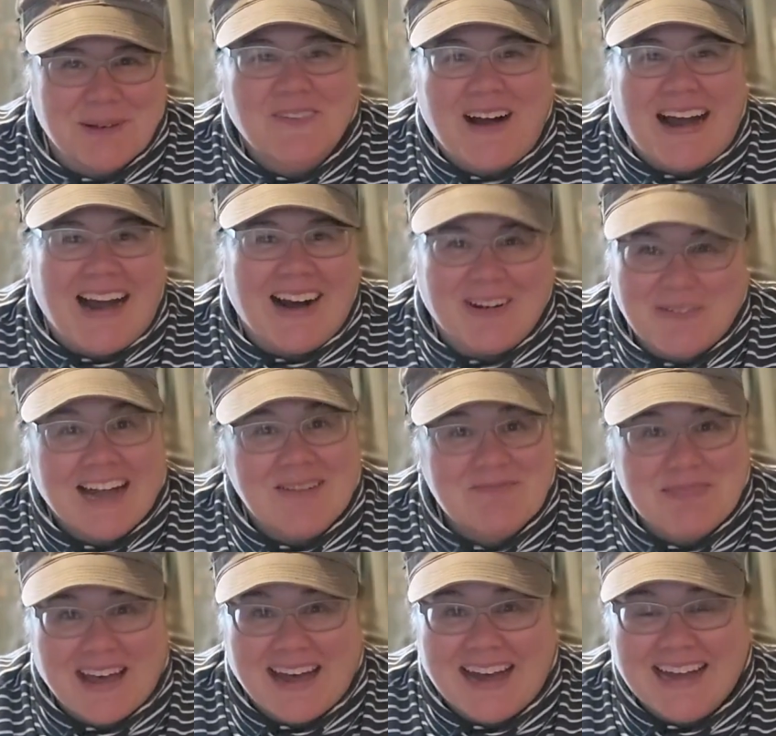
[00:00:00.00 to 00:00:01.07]
Wow,
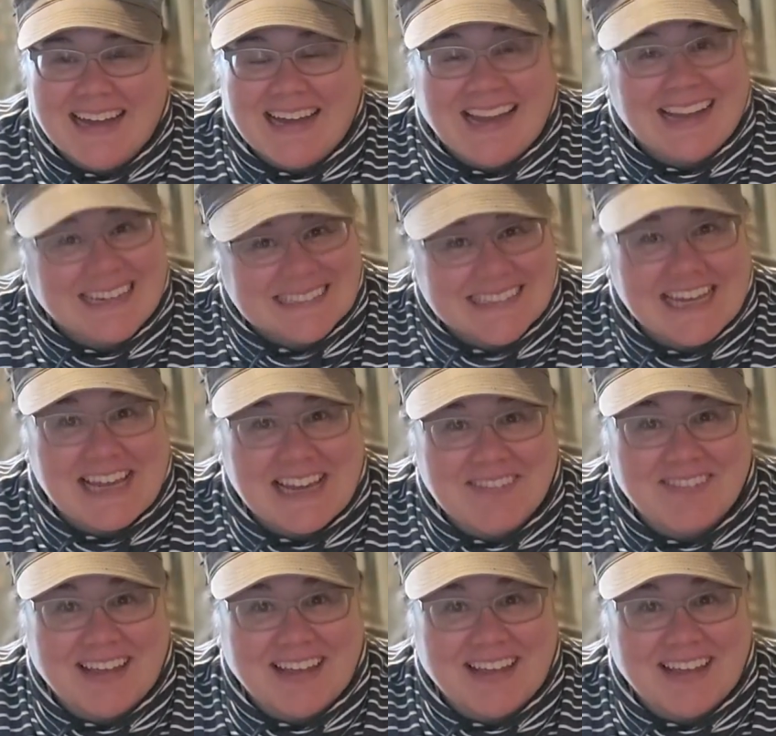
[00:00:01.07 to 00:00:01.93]
I guess I am